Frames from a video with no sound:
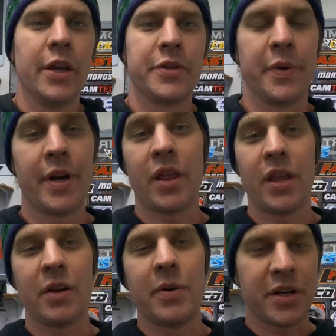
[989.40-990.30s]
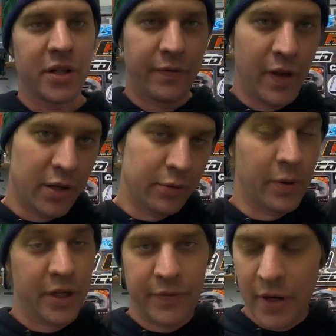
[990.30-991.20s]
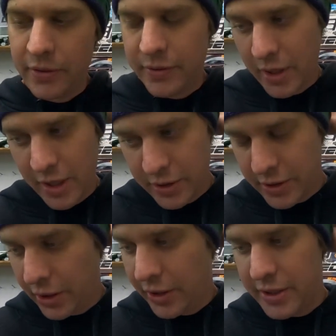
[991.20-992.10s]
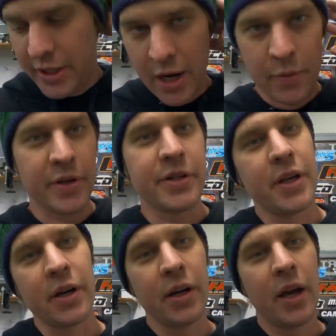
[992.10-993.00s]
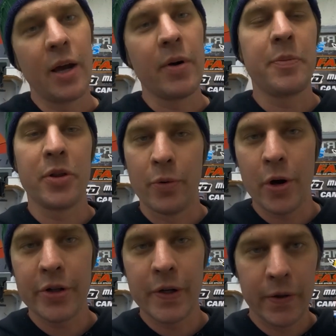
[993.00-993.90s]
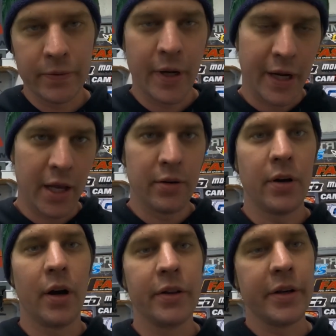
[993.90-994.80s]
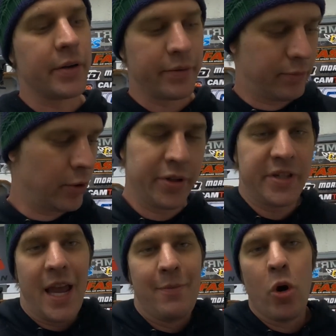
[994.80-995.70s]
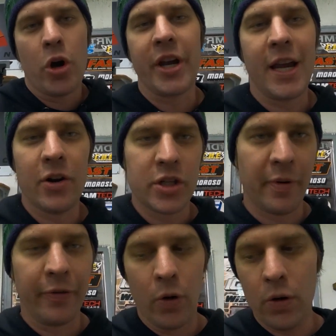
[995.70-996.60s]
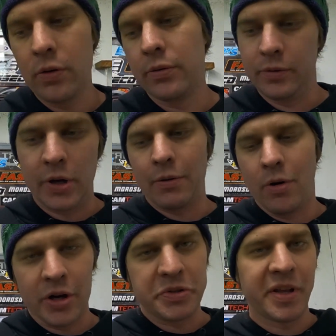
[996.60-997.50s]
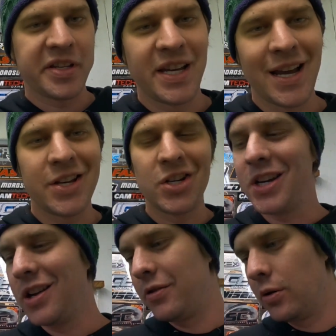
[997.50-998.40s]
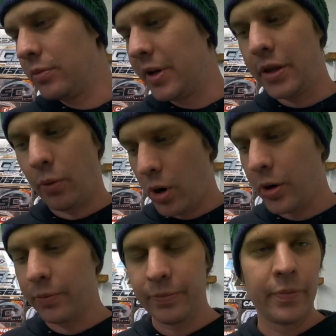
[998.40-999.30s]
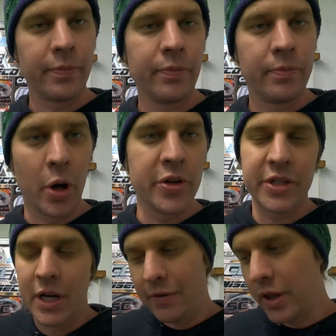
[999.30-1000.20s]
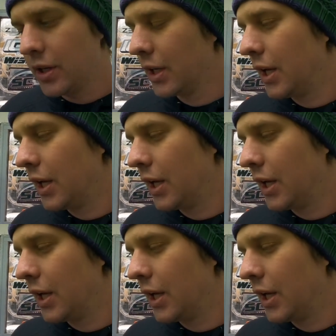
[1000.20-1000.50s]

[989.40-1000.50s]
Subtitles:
So another thing that we actually found, or Rex found just earlier today with this thing, he went to put the rockers on again, on all the same rocker gear as before. We've got our rockers with our CHG kit through them and the rocker posts and everything.